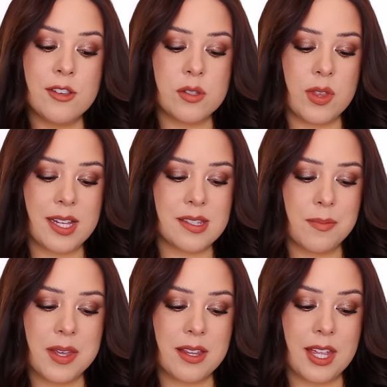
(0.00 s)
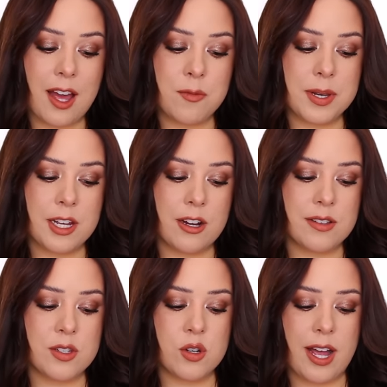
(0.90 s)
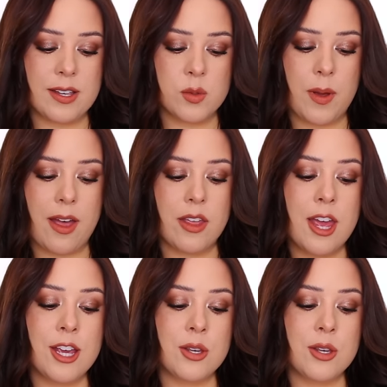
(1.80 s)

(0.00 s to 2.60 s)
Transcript: So that's something that I've been curious to try as well.